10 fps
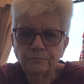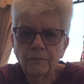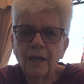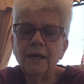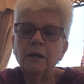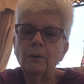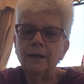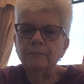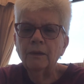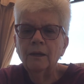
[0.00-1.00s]
anyway,
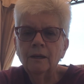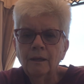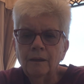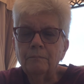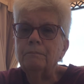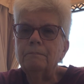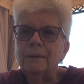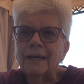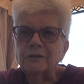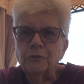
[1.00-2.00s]

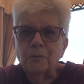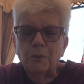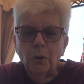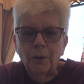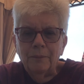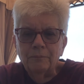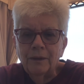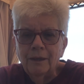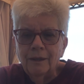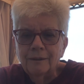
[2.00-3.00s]
back to the program.
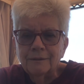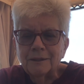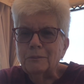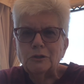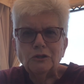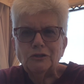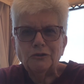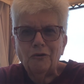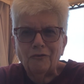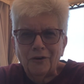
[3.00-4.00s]
Commercial is
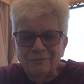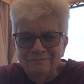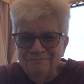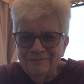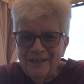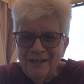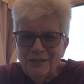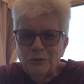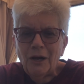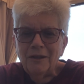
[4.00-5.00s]
over.
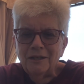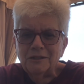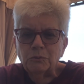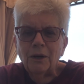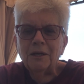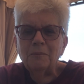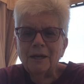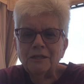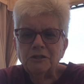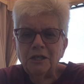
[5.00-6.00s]
try this. Ready to
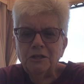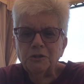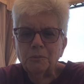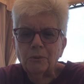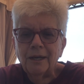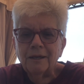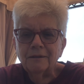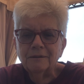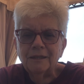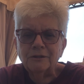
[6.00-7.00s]
make a change or break
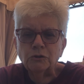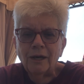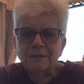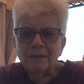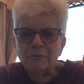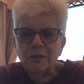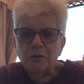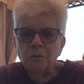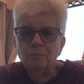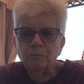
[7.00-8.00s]
and try something
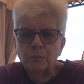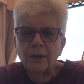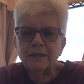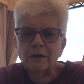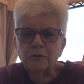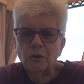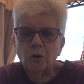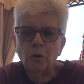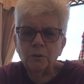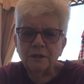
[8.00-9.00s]
new? Break down your
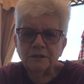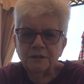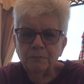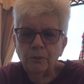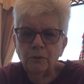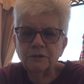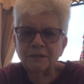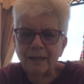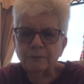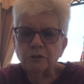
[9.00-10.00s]
goal with these simple
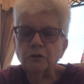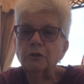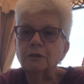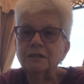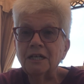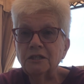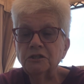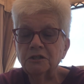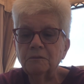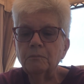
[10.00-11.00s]
steps so your
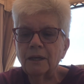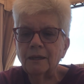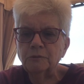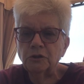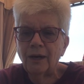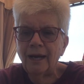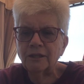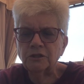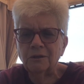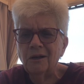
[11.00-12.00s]
intention becomes your
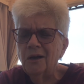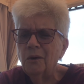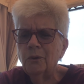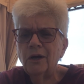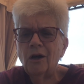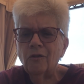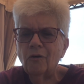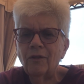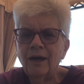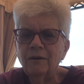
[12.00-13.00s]
action. We all know
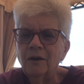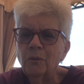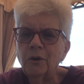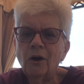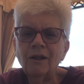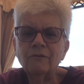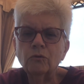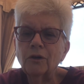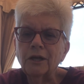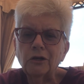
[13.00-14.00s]
that we all have
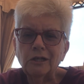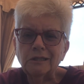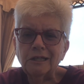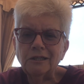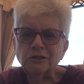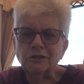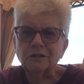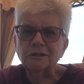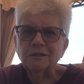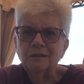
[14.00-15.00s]
really good
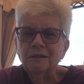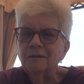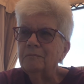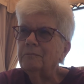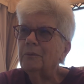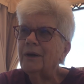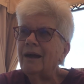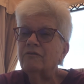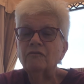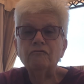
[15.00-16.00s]
intentions, but we
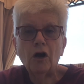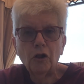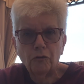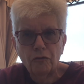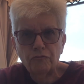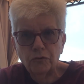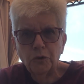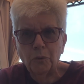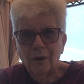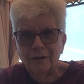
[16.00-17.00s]
have to follow through on